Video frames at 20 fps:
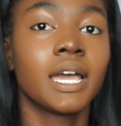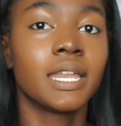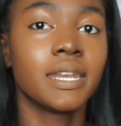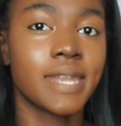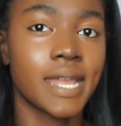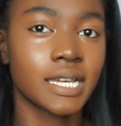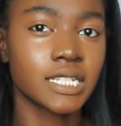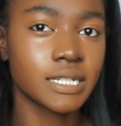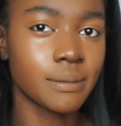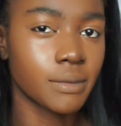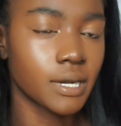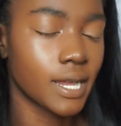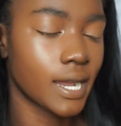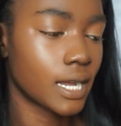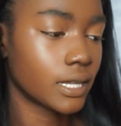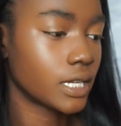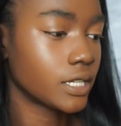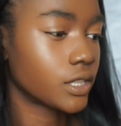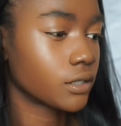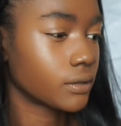Next, I'm gonna
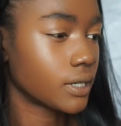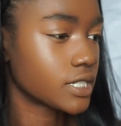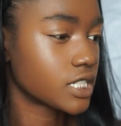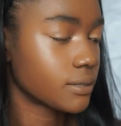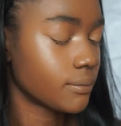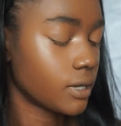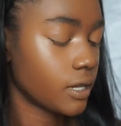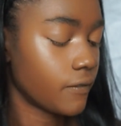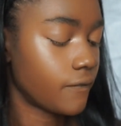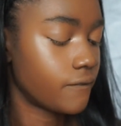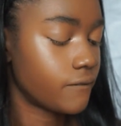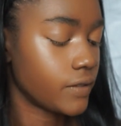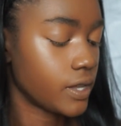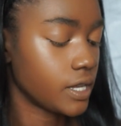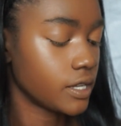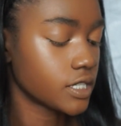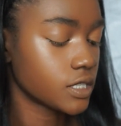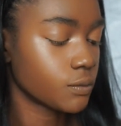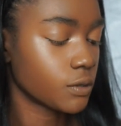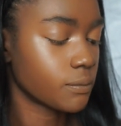highlight the rest of my
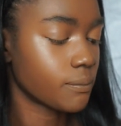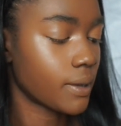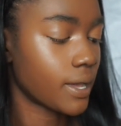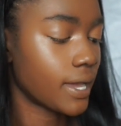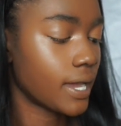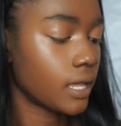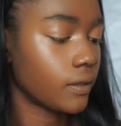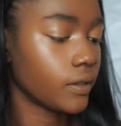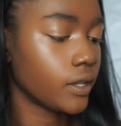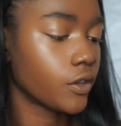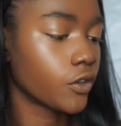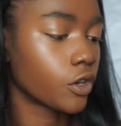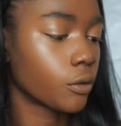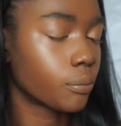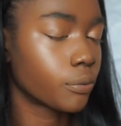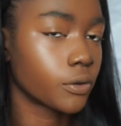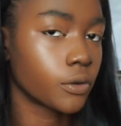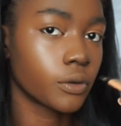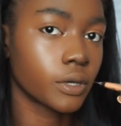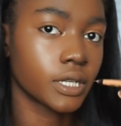face with my LA Girl
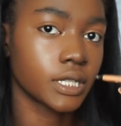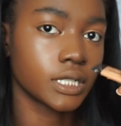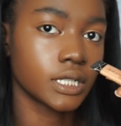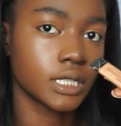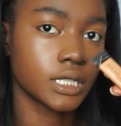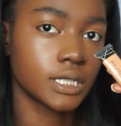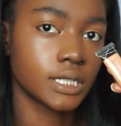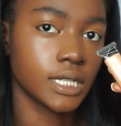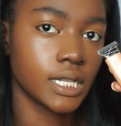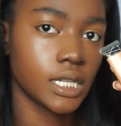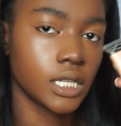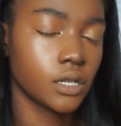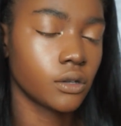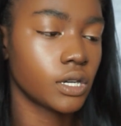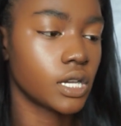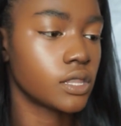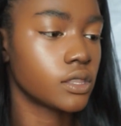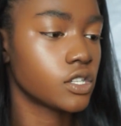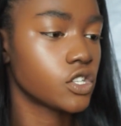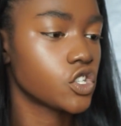Pro Conceal
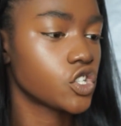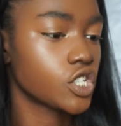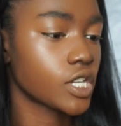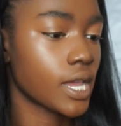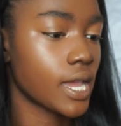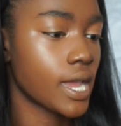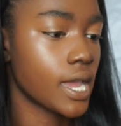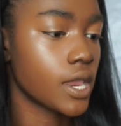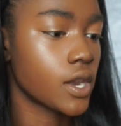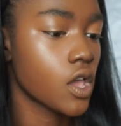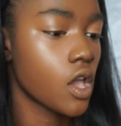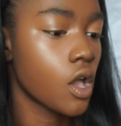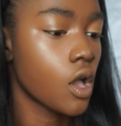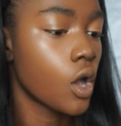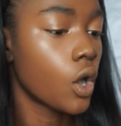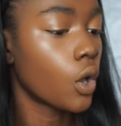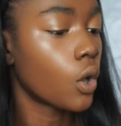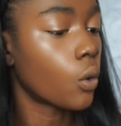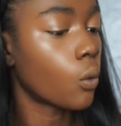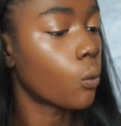in the shade
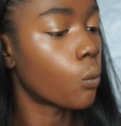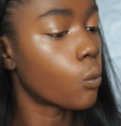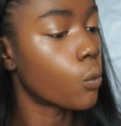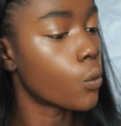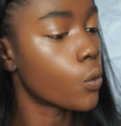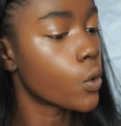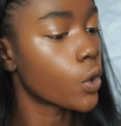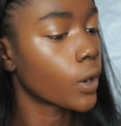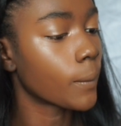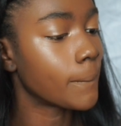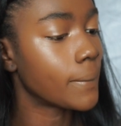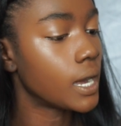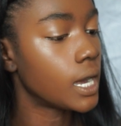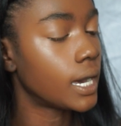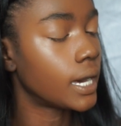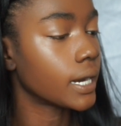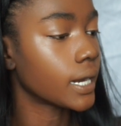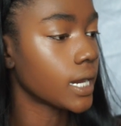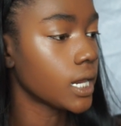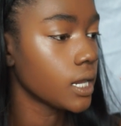Warm
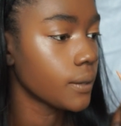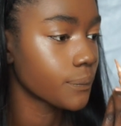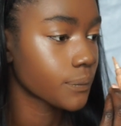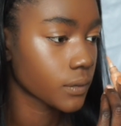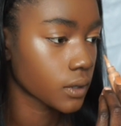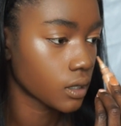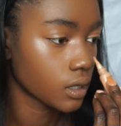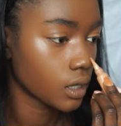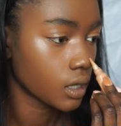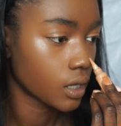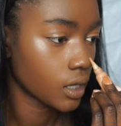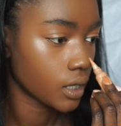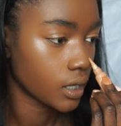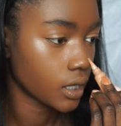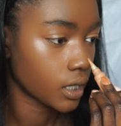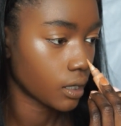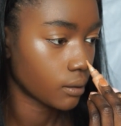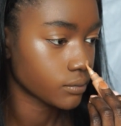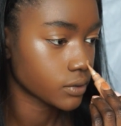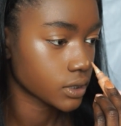Honey.
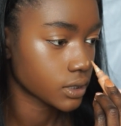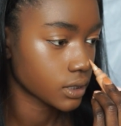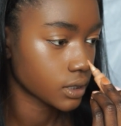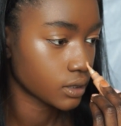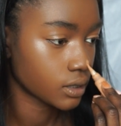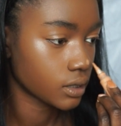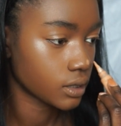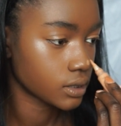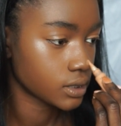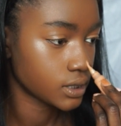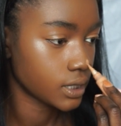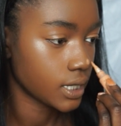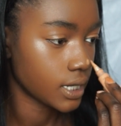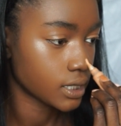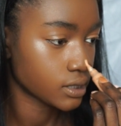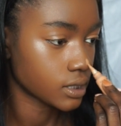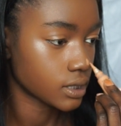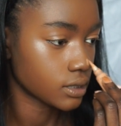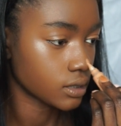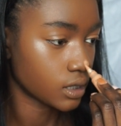And I'm just gonna
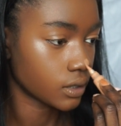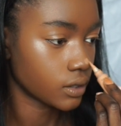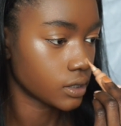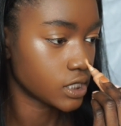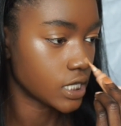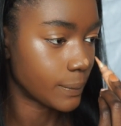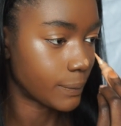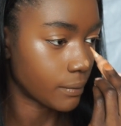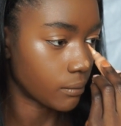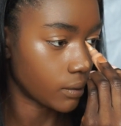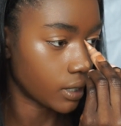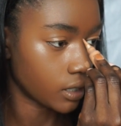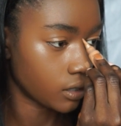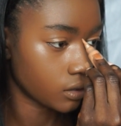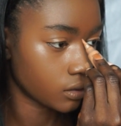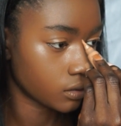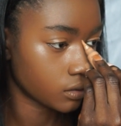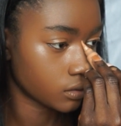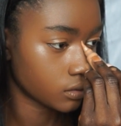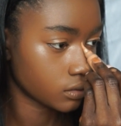take this on the tip of my
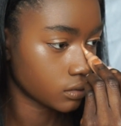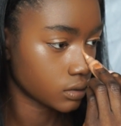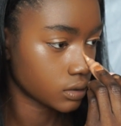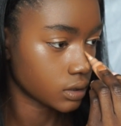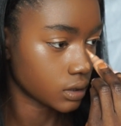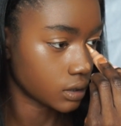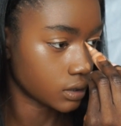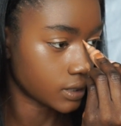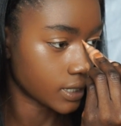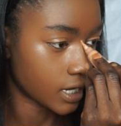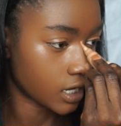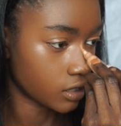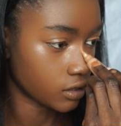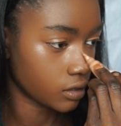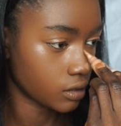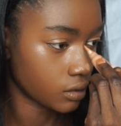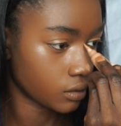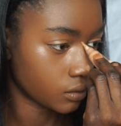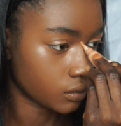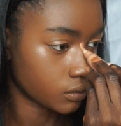nose, down
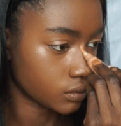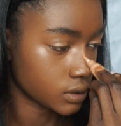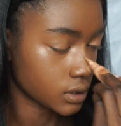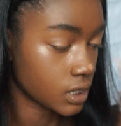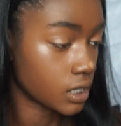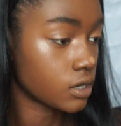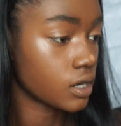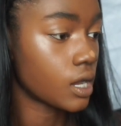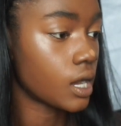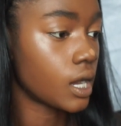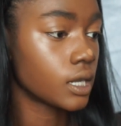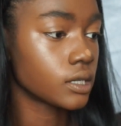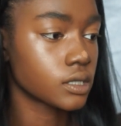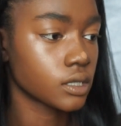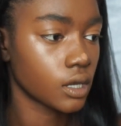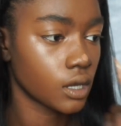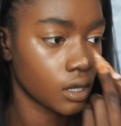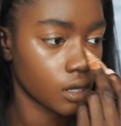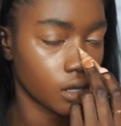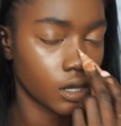the nose, and not
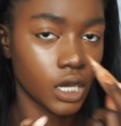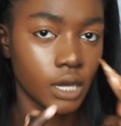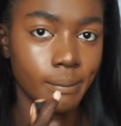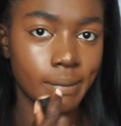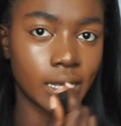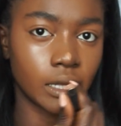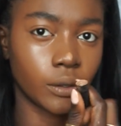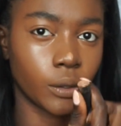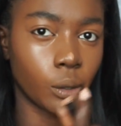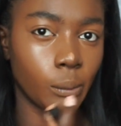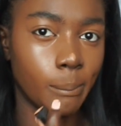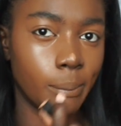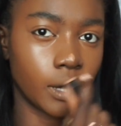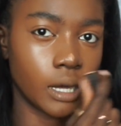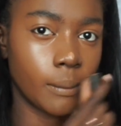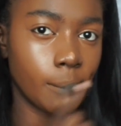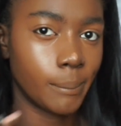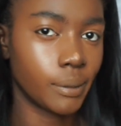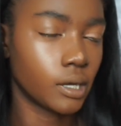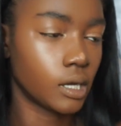on my little
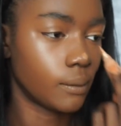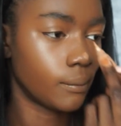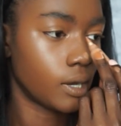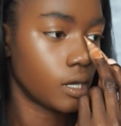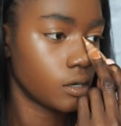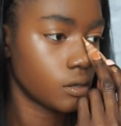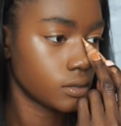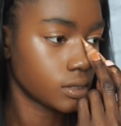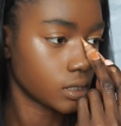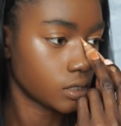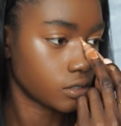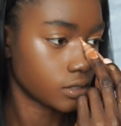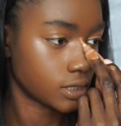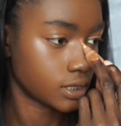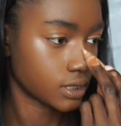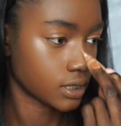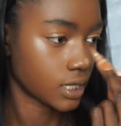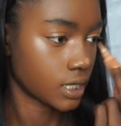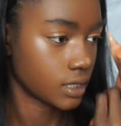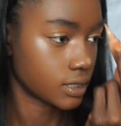bump on my nose. I
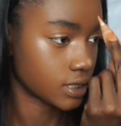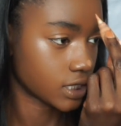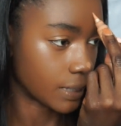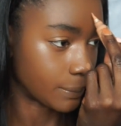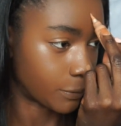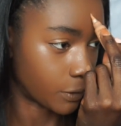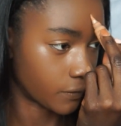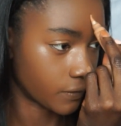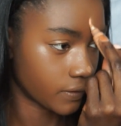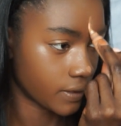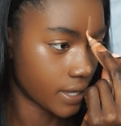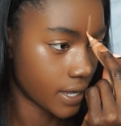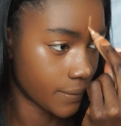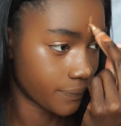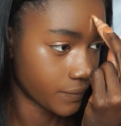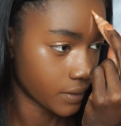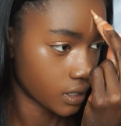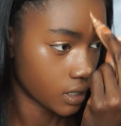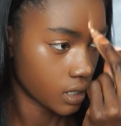just kind of skip over that.